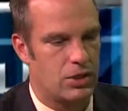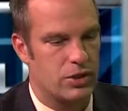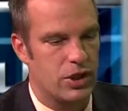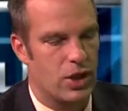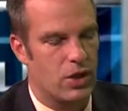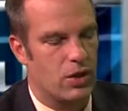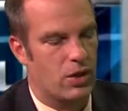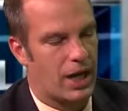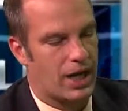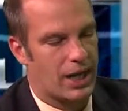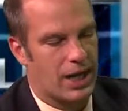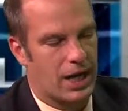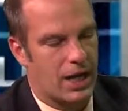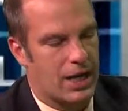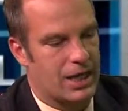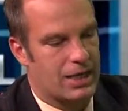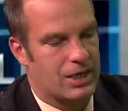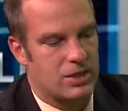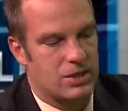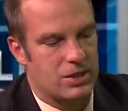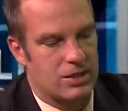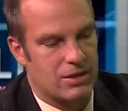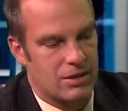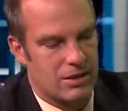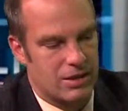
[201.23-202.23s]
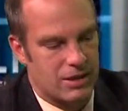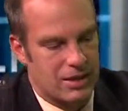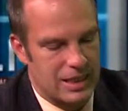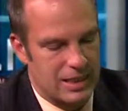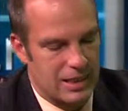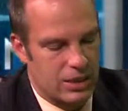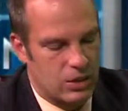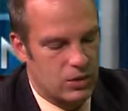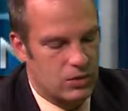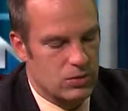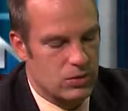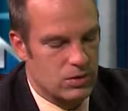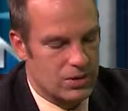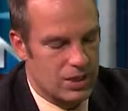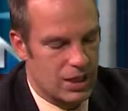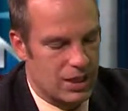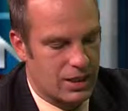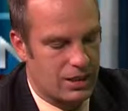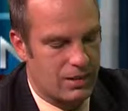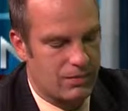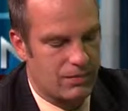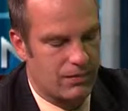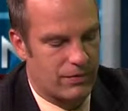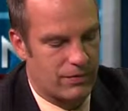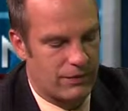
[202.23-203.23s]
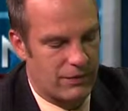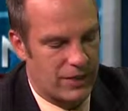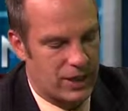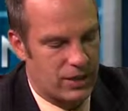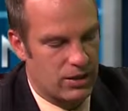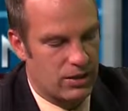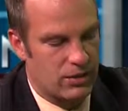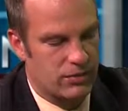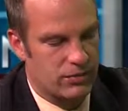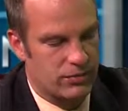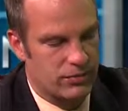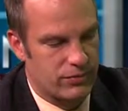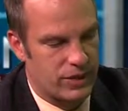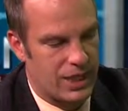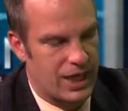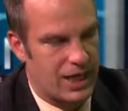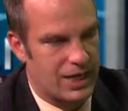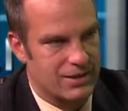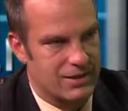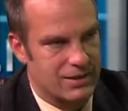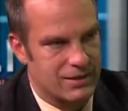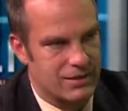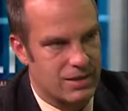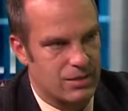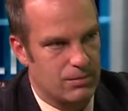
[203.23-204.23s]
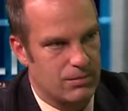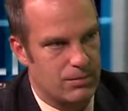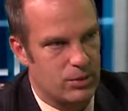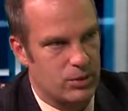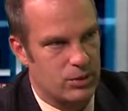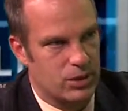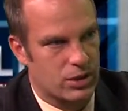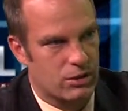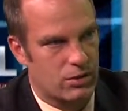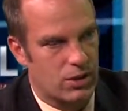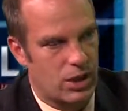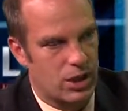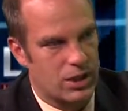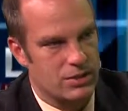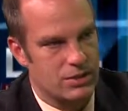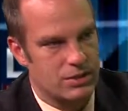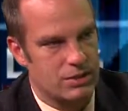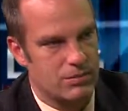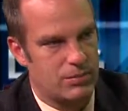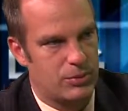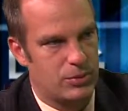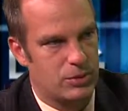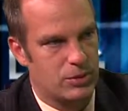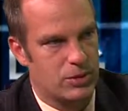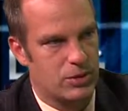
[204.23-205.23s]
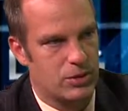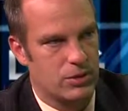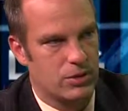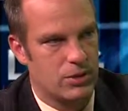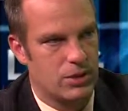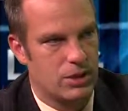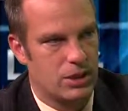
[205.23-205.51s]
No, I think you set up fair, flat, simple, across the board